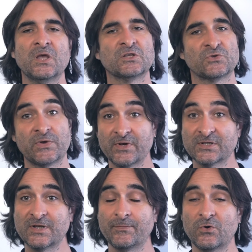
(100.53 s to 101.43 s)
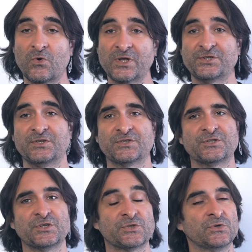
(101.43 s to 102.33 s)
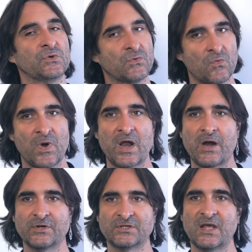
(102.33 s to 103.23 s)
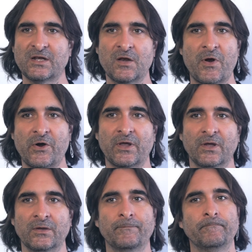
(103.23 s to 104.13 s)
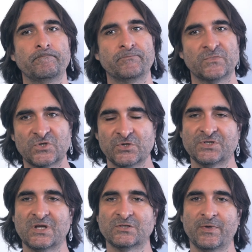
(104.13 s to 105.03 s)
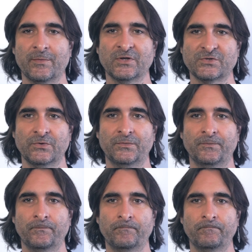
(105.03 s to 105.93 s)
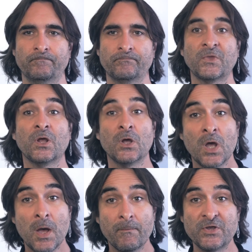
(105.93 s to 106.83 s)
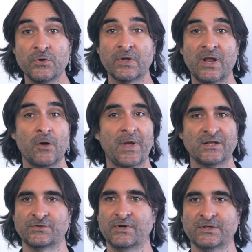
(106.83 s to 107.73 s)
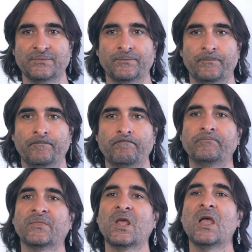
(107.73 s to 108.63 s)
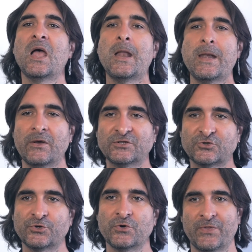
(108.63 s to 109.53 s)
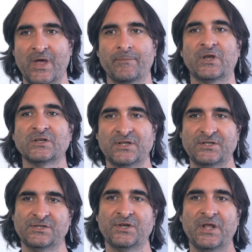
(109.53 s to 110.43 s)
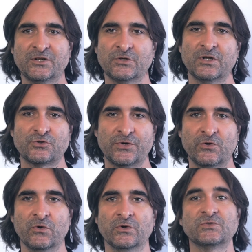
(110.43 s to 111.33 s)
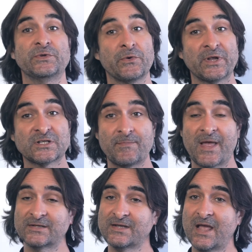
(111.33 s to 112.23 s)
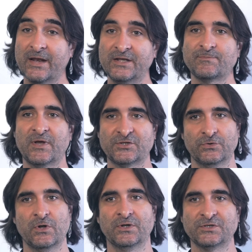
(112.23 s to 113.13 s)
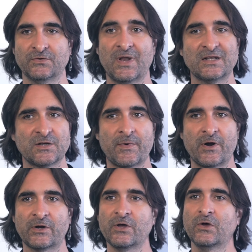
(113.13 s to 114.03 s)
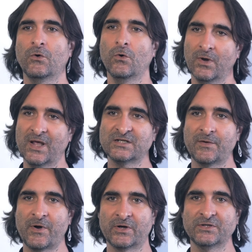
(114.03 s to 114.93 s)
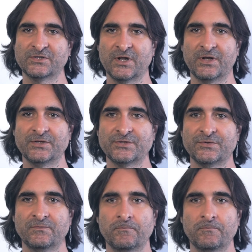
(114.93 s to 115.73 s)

So even a simple question such as, where is Latin America, turns out to be a puzzle. But you can help answer it. Now, it's true that because this is an introductory course, we don't expect any special knowledge of Latin America or Latin American studies.